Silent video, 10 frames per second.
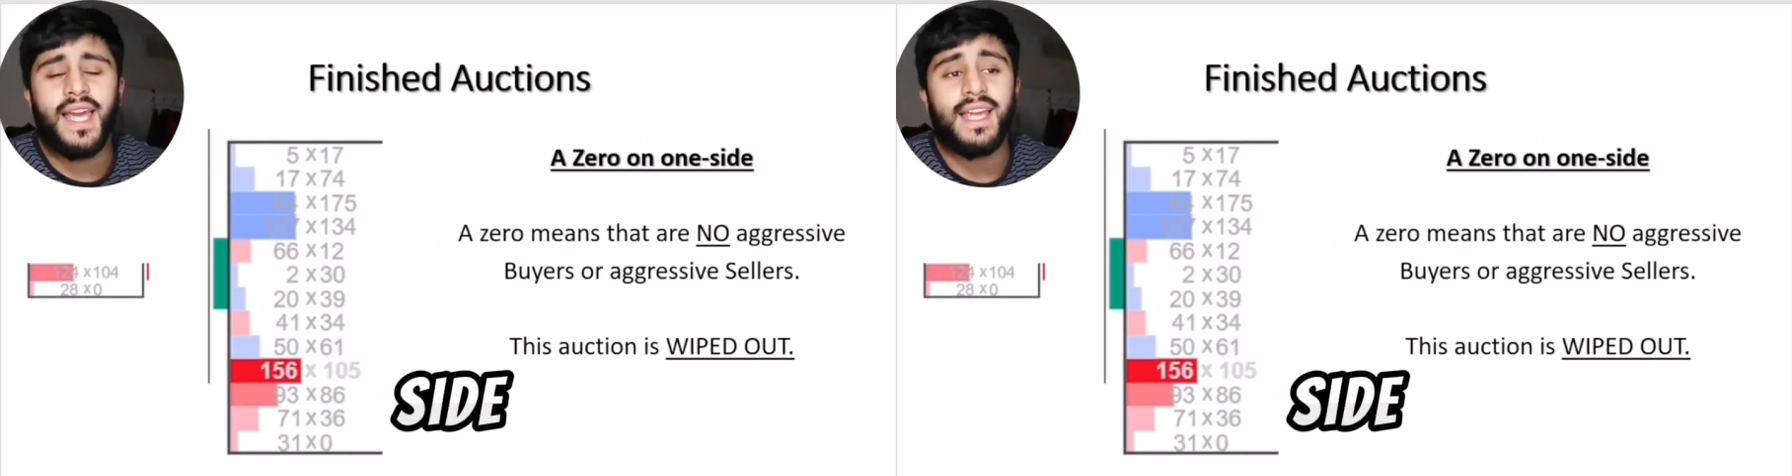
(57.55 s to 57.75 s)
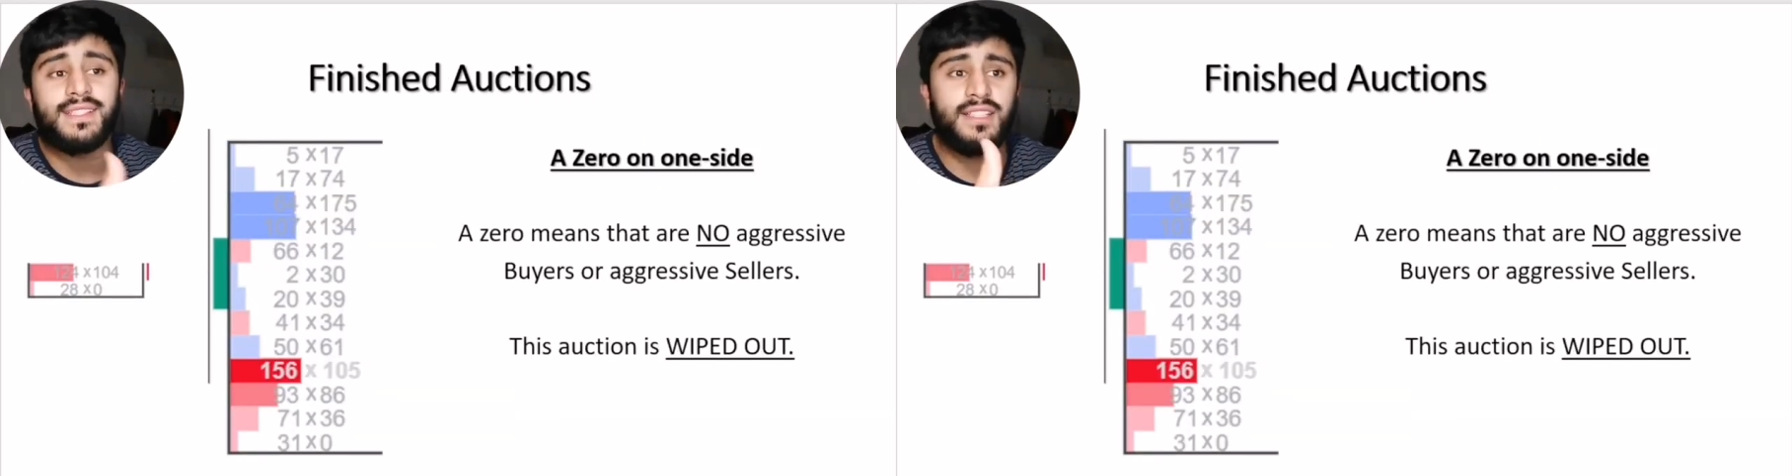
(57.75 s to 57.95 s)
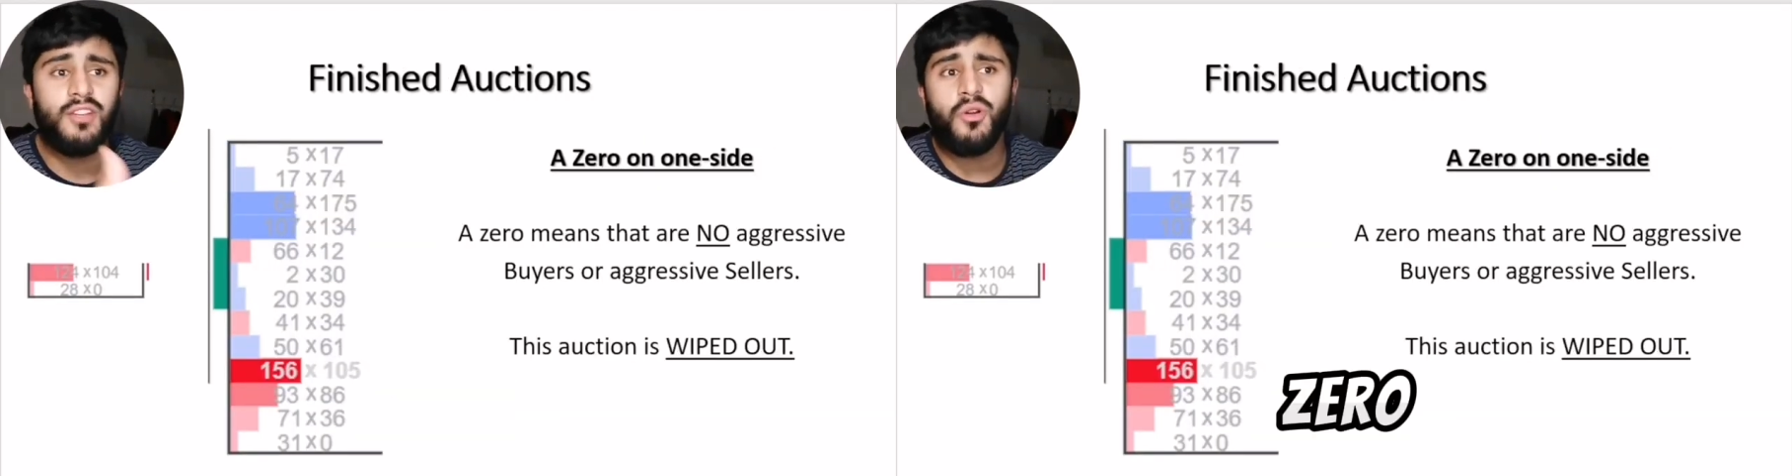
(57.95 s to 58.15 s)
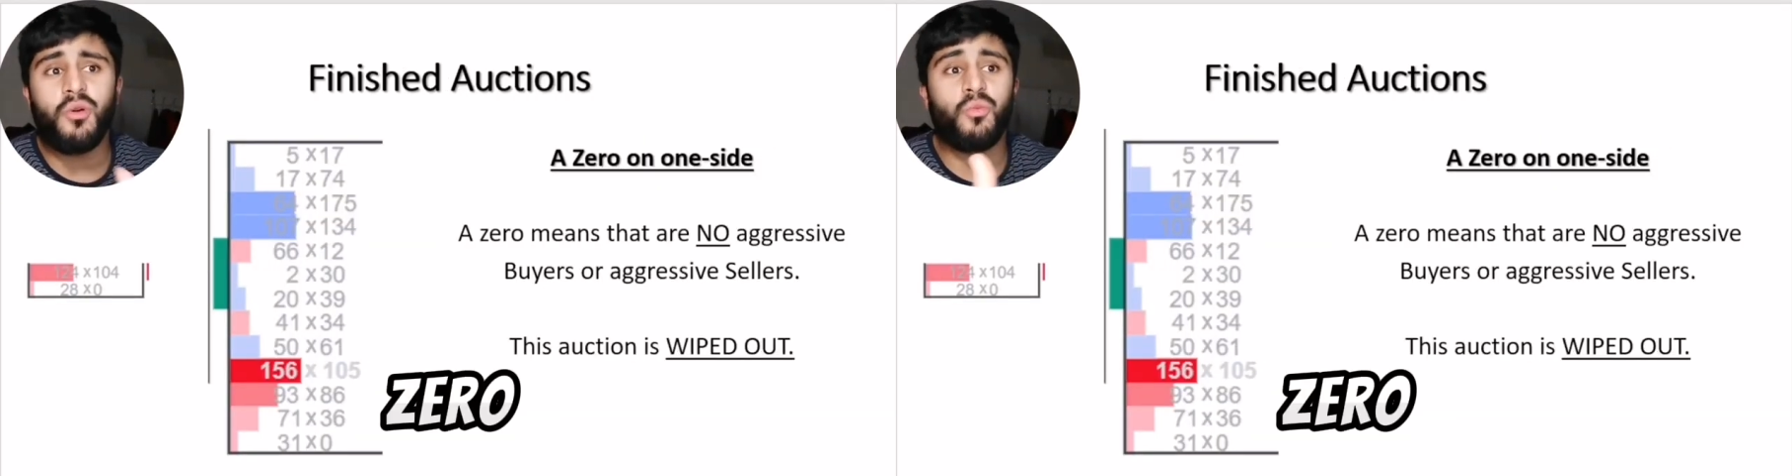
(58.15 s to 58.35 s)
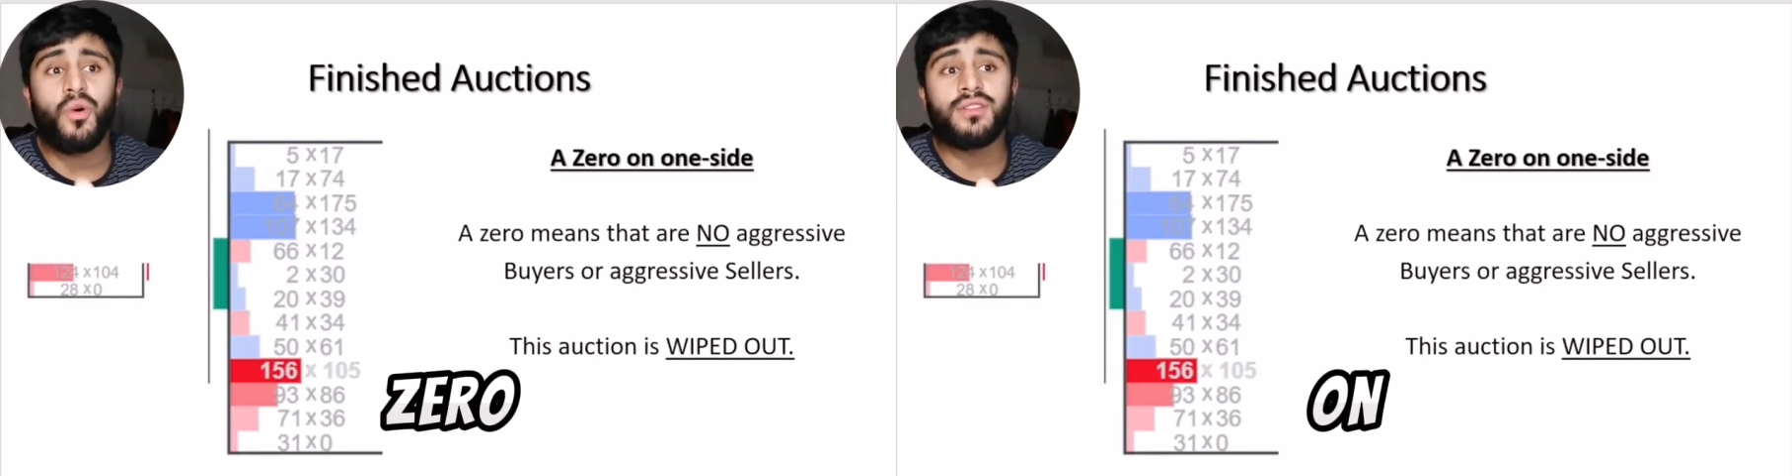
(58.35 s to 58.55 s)
A
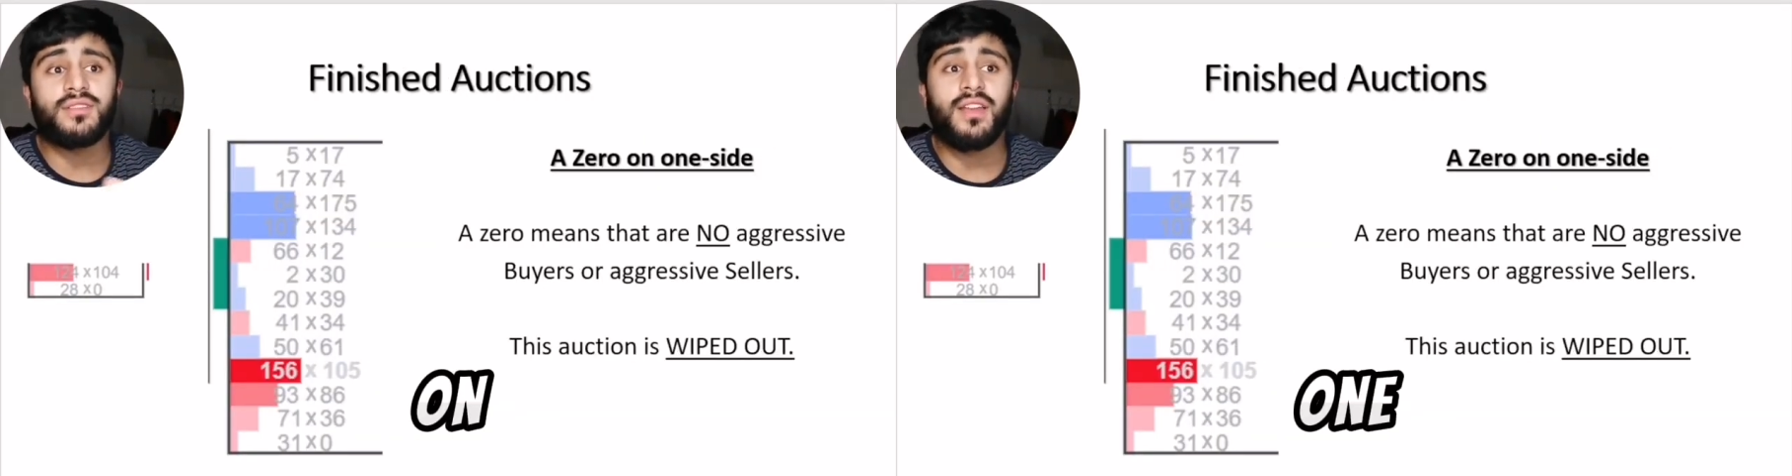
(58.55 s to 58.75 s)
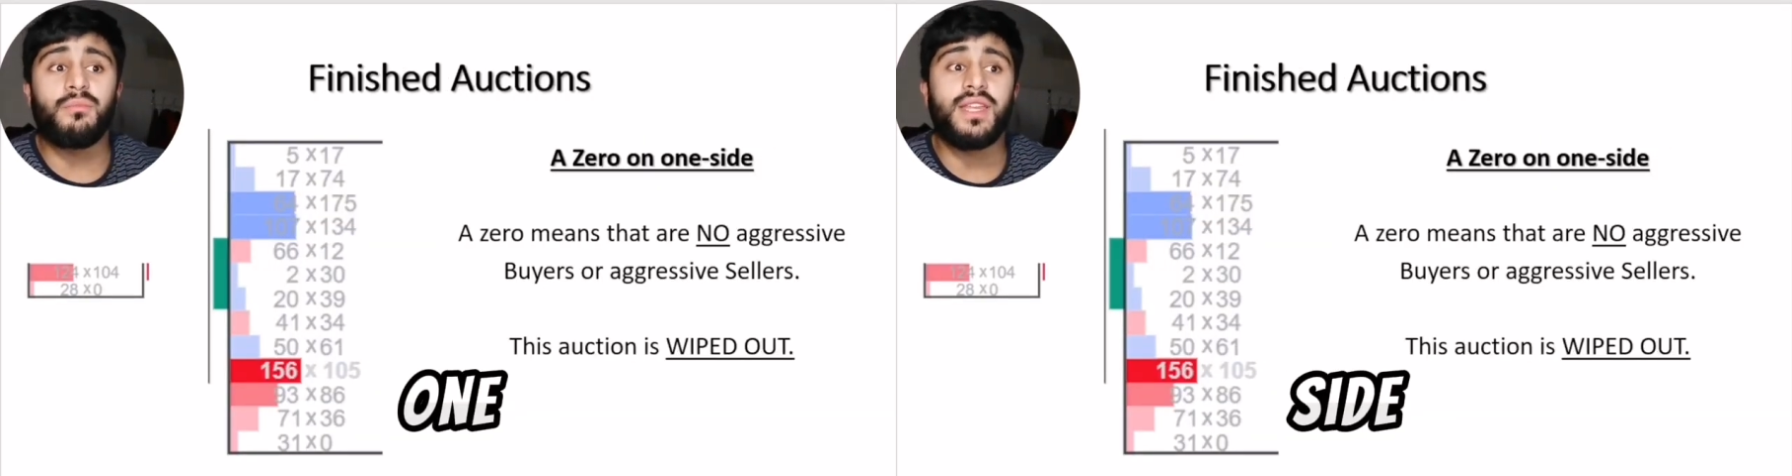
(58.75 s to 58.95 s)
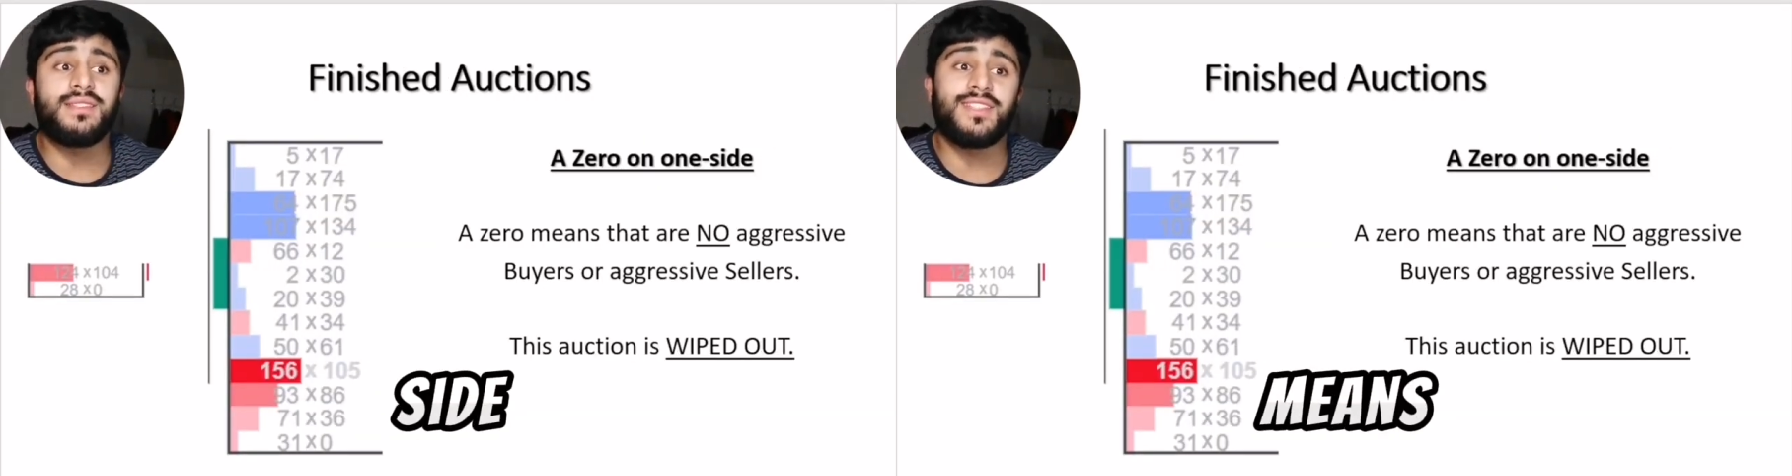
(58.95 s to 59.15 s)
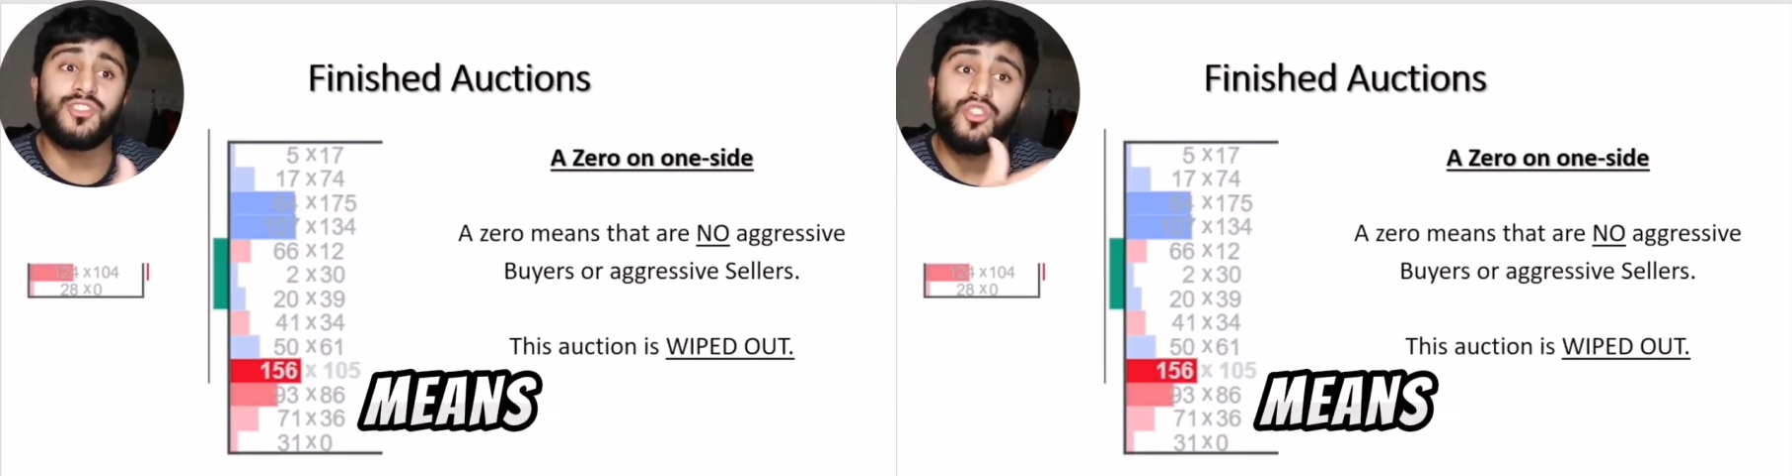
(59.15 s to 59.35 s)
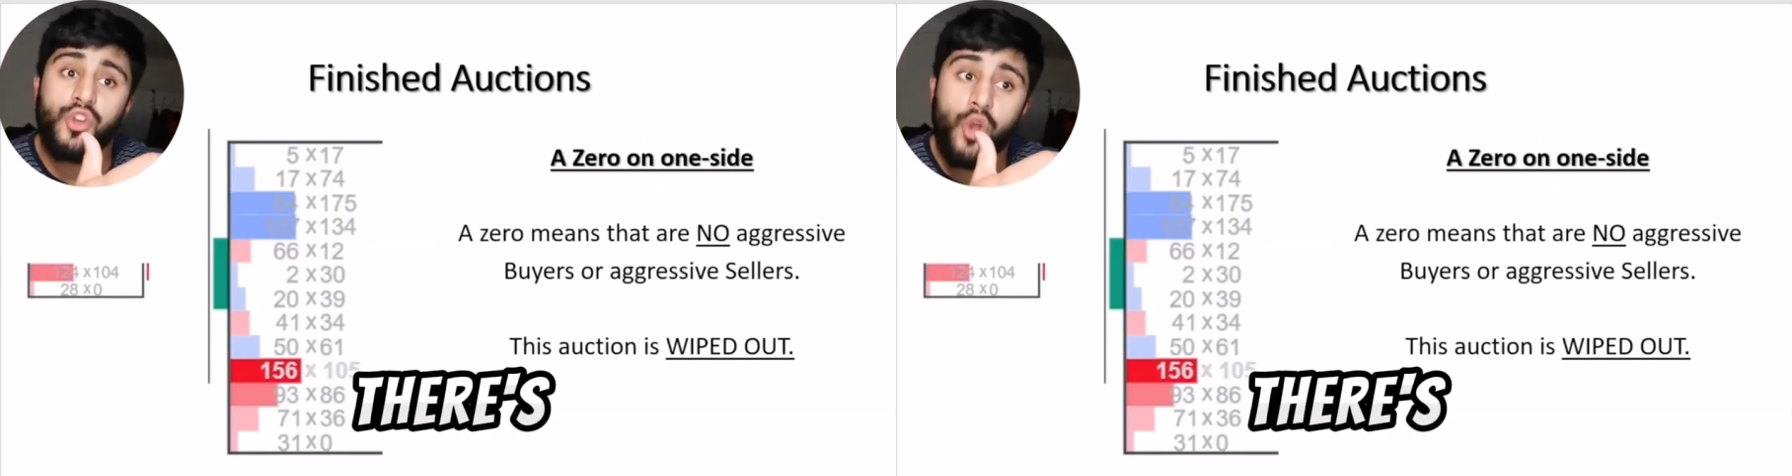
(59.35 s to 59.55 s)
0 on one side means there's